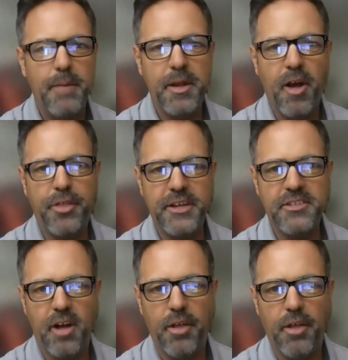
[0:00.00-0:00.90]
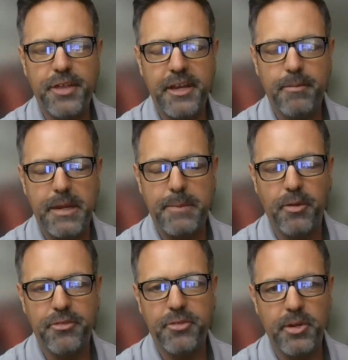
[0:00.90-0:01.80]
be all things to all
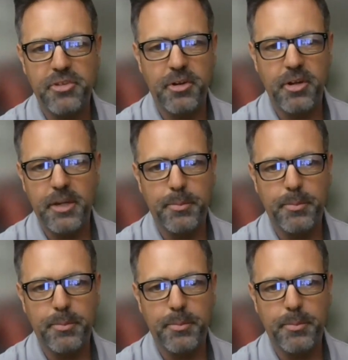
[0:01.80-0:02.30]
people, so we certainly